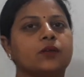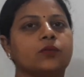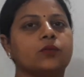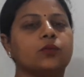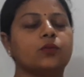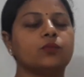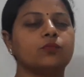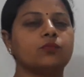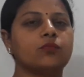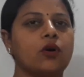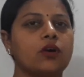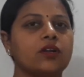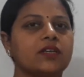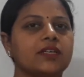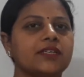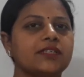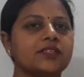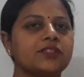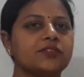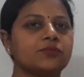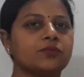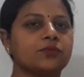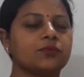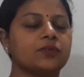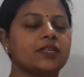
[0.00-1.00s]
Good morning
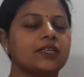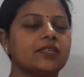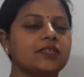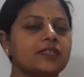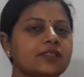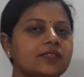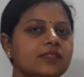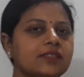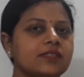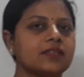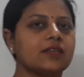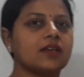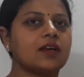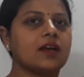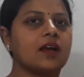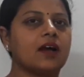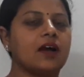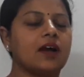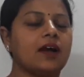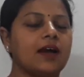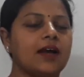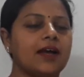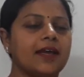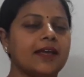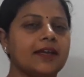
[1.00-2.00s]
students.
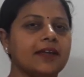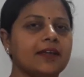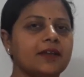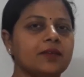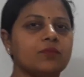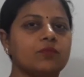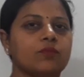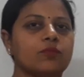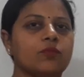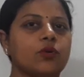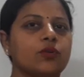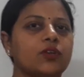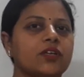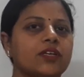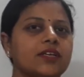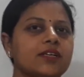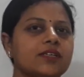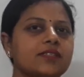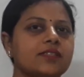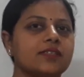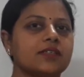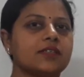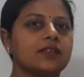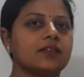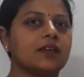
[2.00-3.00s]
I, Monica
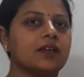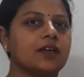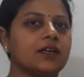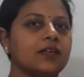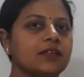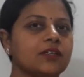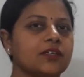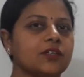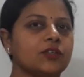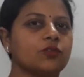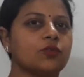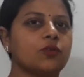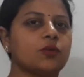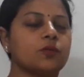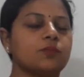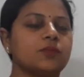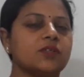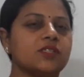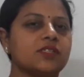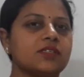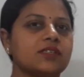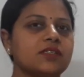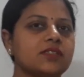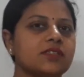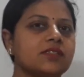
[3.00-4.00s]
Singla, your
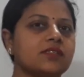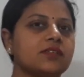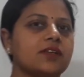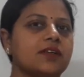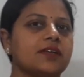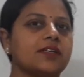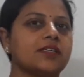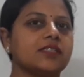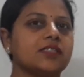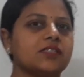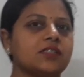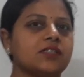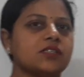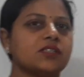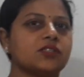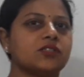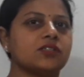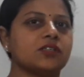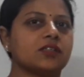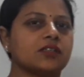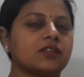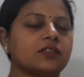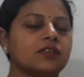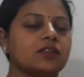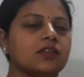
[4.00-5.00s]
business studies
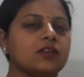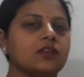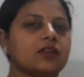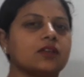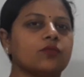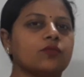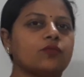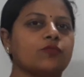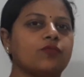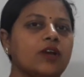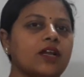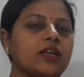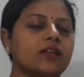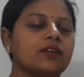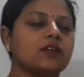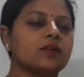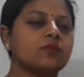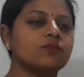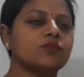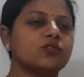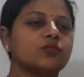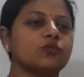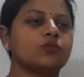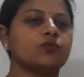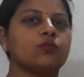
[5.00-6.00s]
teacher,
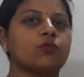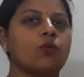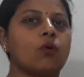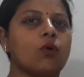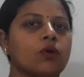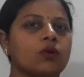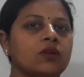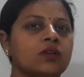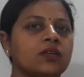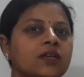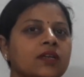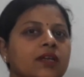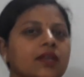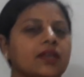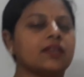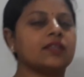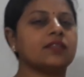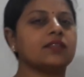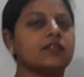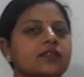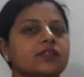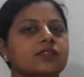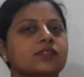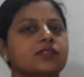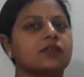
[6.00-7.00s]
welcomes you all
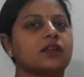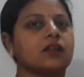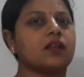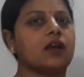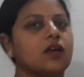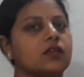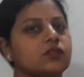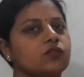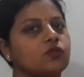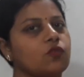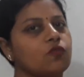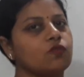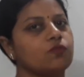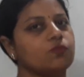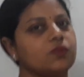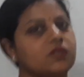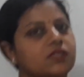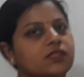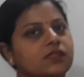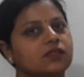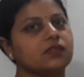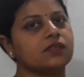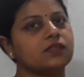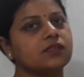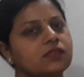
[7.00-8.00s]
in this class of
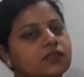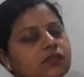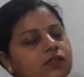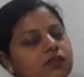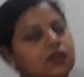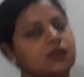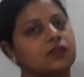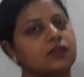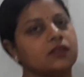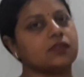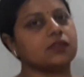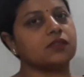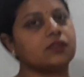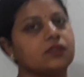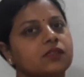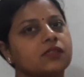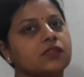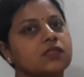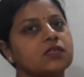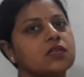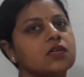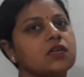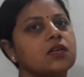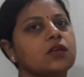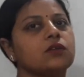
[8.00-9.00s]
business studies.
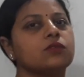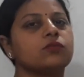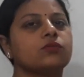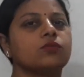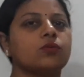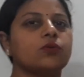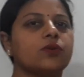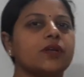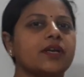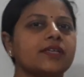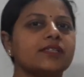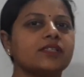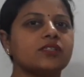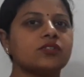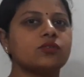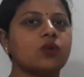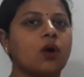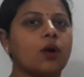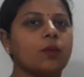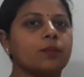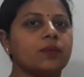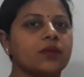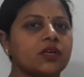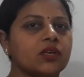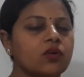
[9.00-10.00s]
Today's
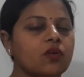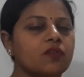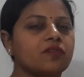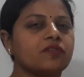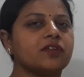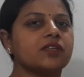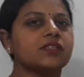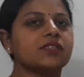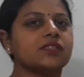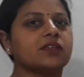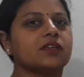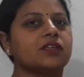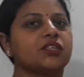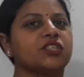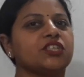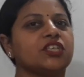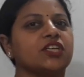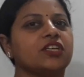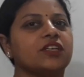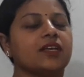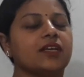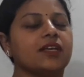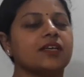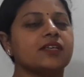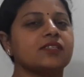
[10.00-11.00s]
topic of
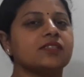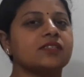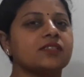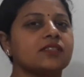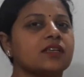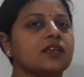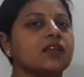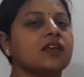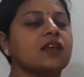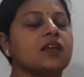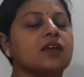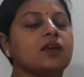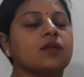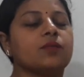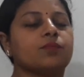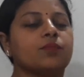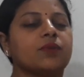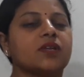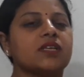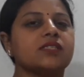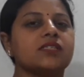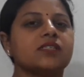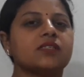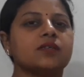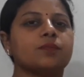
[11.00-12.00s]
discussion is
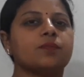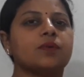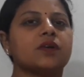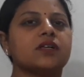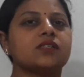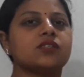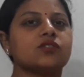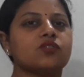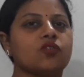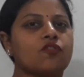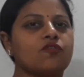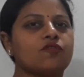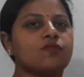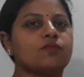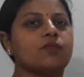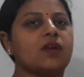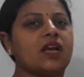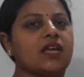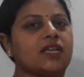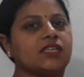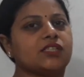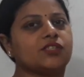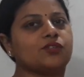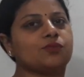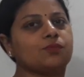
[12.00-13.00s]
Principles of
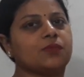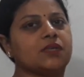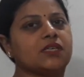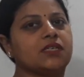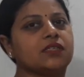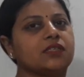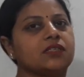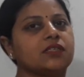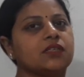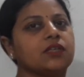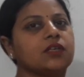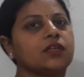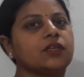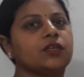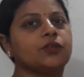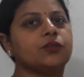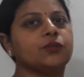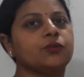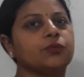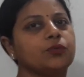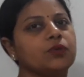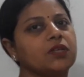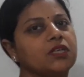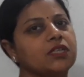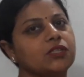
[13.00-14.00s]
Management,
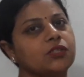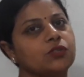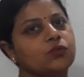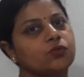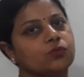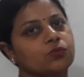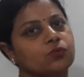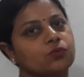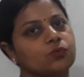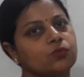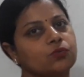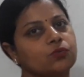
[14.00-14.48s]
Unit 2.